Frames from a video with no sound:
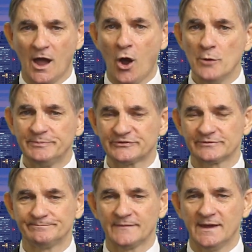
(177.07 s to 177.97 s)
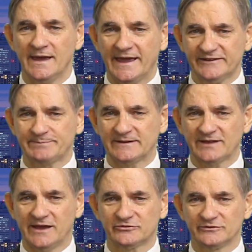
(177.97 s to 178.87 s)
hopes,
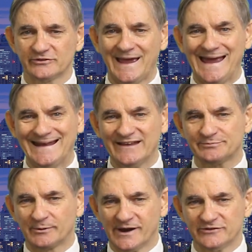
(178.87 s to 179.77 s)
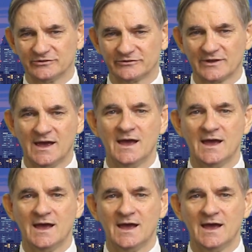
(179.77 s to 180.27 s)
expectations, and aspirations.